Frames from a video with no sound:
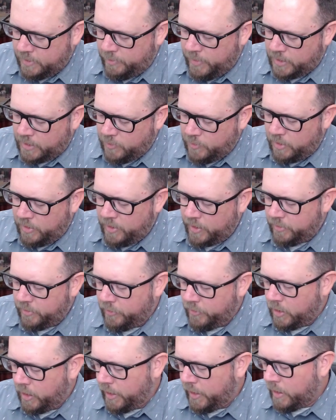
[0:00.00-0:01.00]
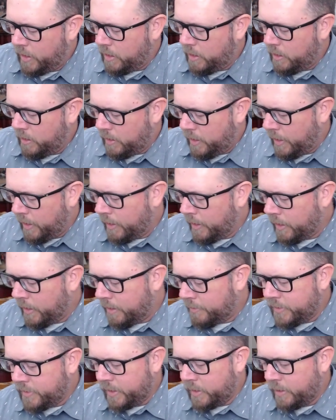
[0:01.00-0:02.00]
makes me think of Glenn, and
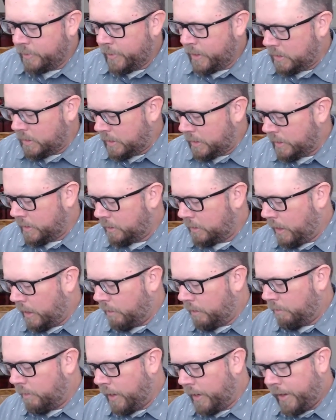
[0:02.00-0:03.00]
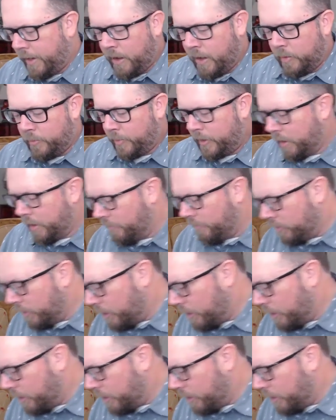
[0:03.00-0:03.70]
I'm thinking about Glenn a lot right now being over in